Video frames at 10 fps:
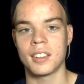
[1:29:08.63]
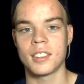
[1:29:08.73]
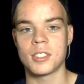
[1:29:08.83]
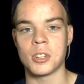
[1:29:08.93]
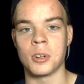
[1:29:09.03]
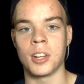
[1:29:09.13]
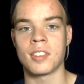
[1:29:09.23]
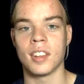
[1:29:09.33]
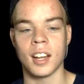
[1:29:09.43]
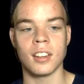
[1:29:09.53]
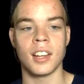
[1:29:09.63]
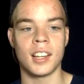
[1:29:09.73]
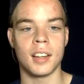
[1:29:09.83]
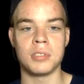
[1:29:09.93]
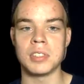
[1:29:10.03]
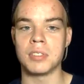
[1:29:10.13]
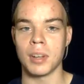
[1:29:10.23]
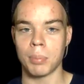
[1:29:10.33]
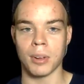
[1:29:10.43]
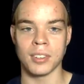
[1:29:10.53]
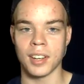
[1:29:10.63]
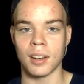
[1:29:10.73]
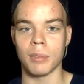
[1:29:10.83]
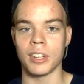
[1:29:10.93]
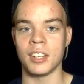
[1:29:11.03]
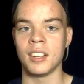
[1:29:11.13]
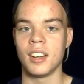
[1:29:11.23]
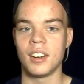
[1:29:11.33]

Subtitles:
So it's not like I've given up on comedy.